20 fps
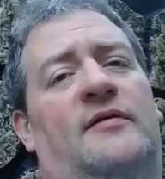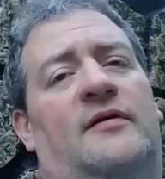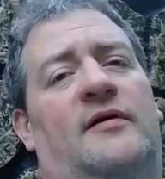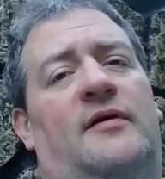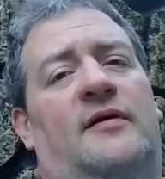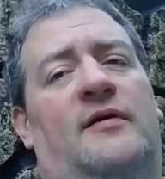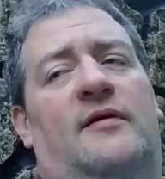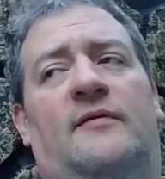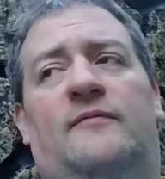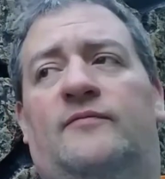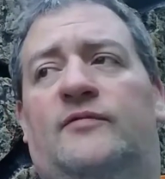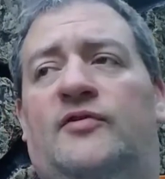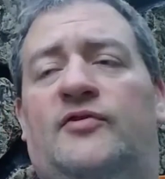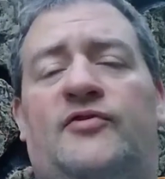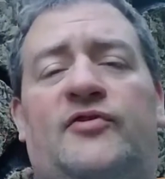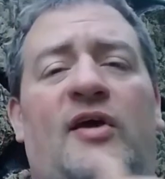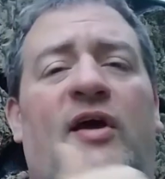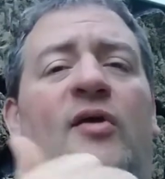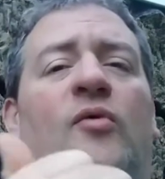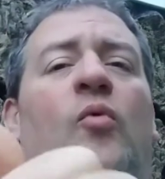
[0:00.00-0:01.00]
Uh,
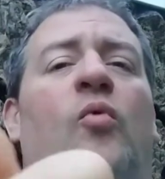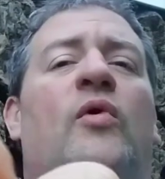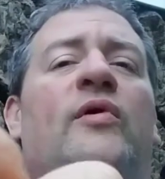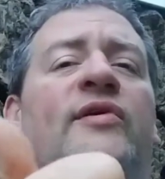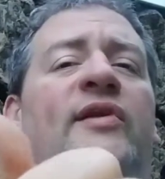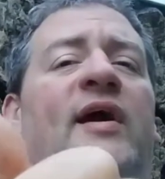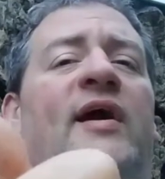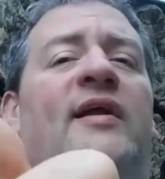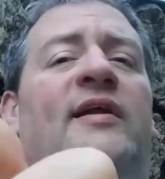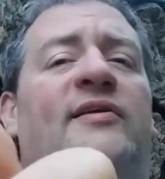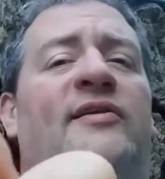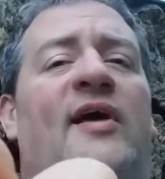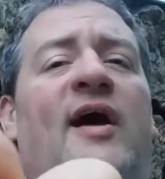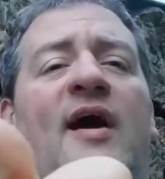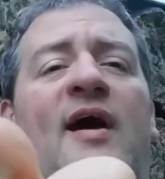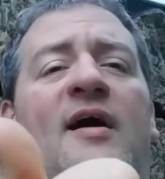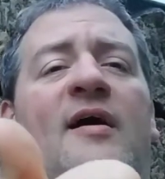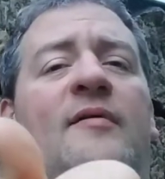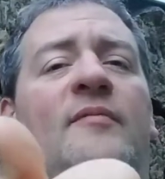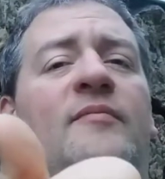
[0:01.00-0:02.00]
just take one day at a
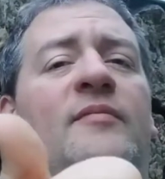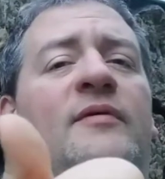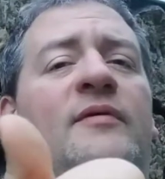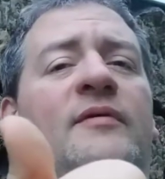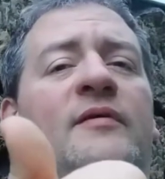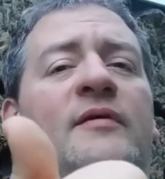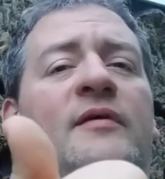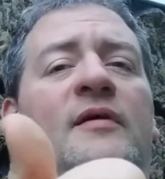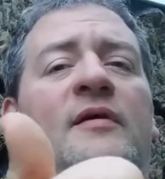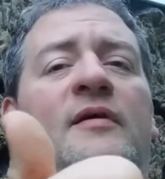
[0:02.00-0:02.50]
time.